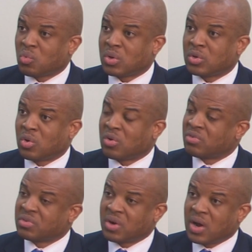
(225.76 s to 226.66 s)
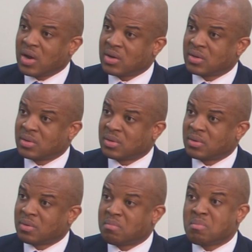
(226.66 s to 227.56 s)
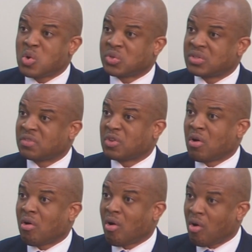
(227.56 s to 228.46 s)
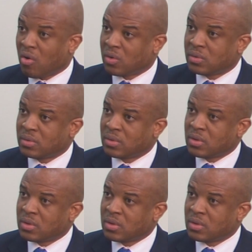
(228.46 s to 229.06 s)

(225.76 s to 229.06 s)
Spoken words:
will override most, if not all,